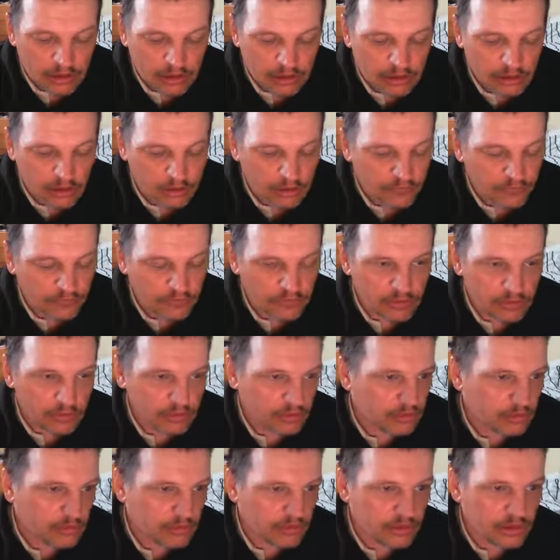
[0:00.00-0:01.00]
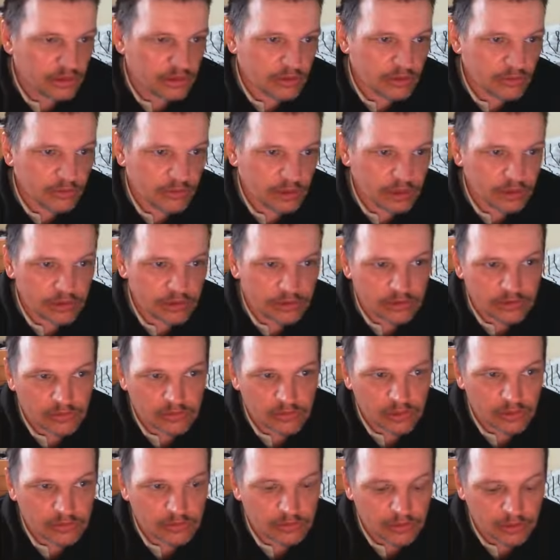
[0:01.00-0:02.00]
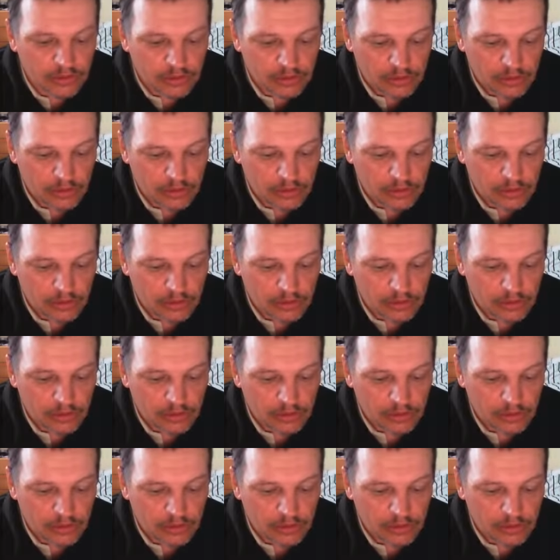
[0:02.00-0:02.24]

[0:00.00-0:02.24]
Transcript: and after a certain amount of time